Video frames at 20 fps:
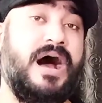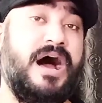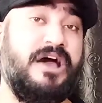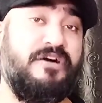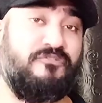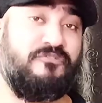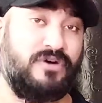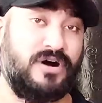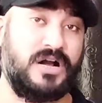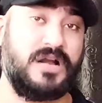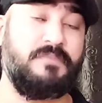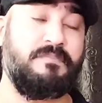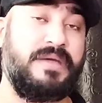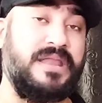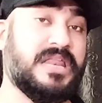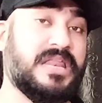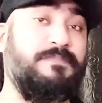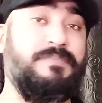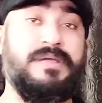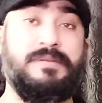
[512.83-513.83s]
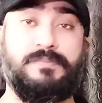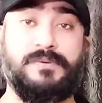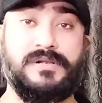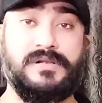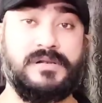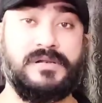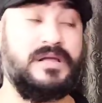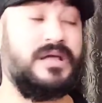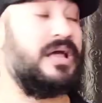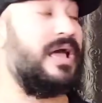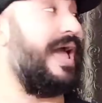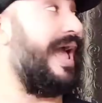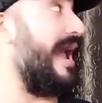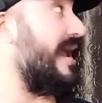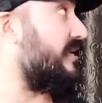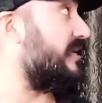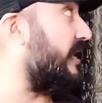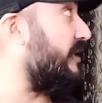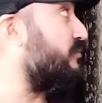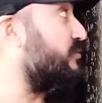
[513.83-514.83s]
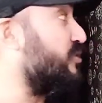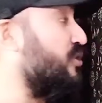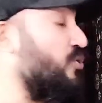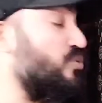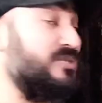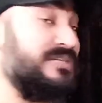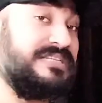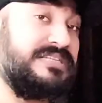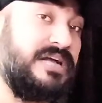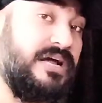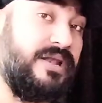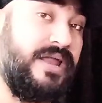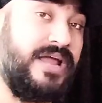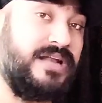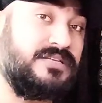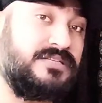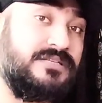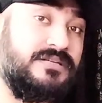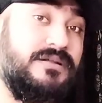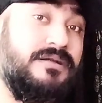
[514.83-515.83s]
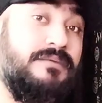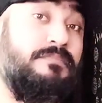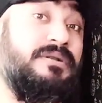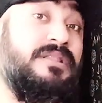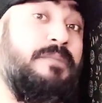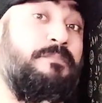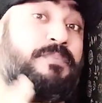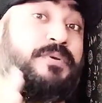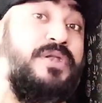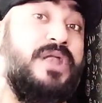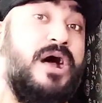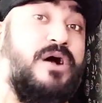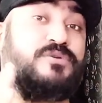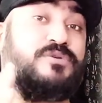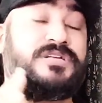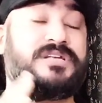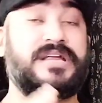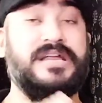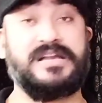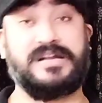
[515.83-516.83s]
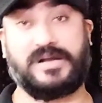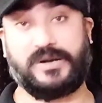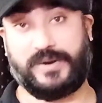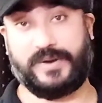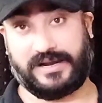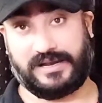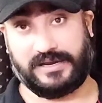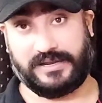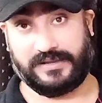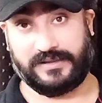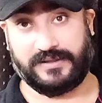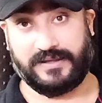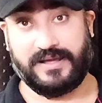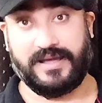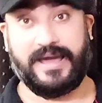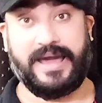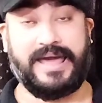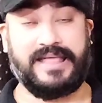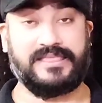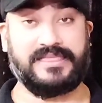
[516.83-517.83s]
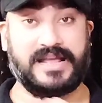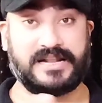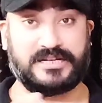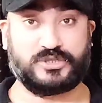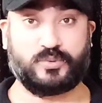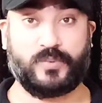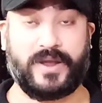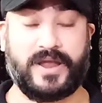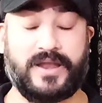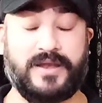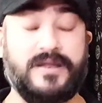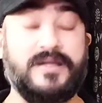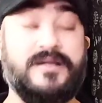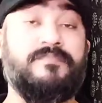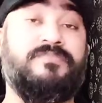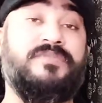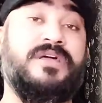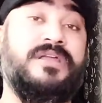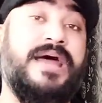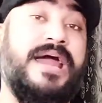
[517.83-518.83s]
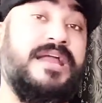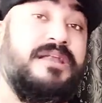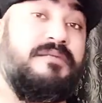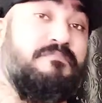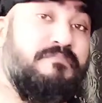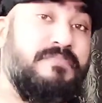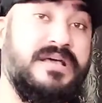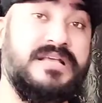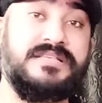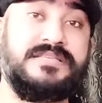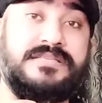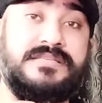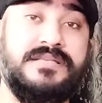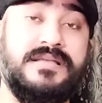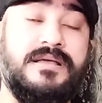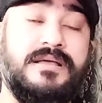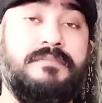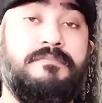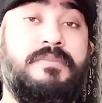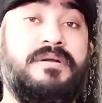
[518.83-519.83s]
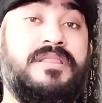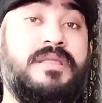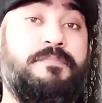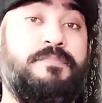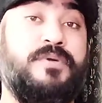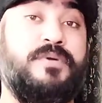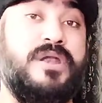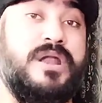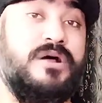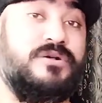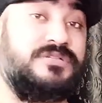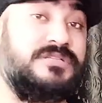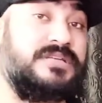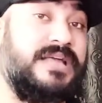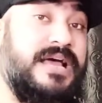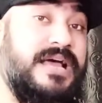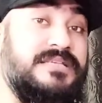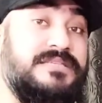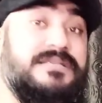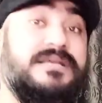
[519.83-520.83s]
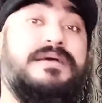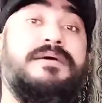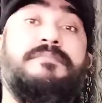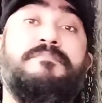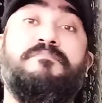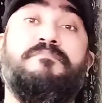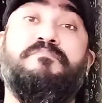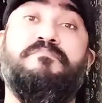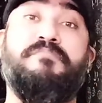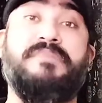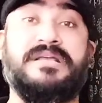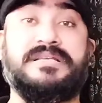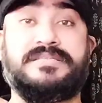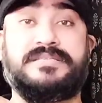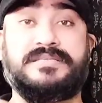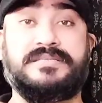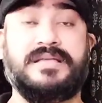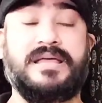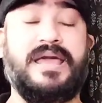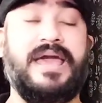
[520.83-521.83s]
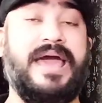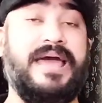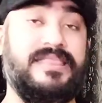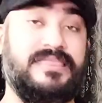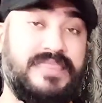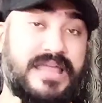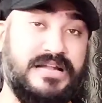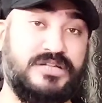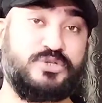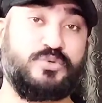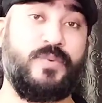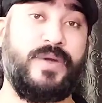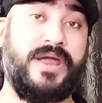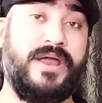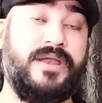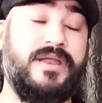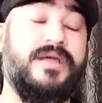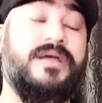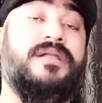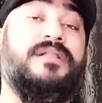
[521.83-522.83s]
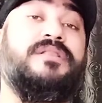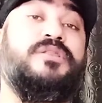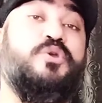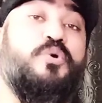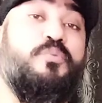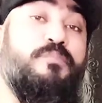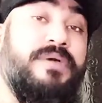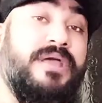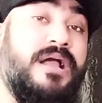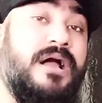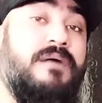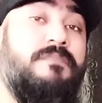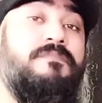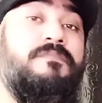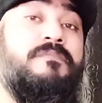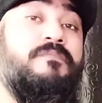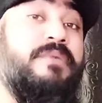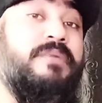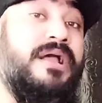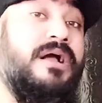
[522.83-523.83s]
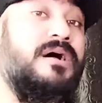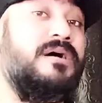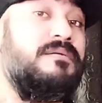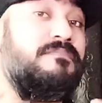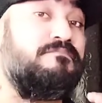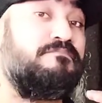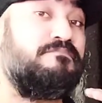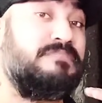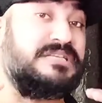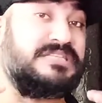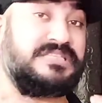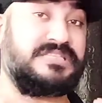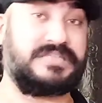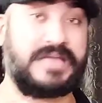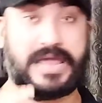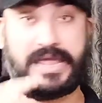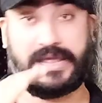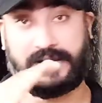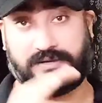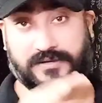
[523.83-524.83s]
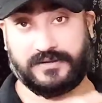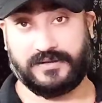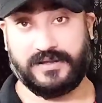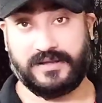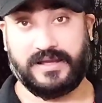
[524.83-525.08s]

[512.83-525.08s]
I've heard many people at times use it correct, but they pronounce it incorrectly. And that's where they write Ms, but they pronounce it as Miss. And that's where you make a mistake.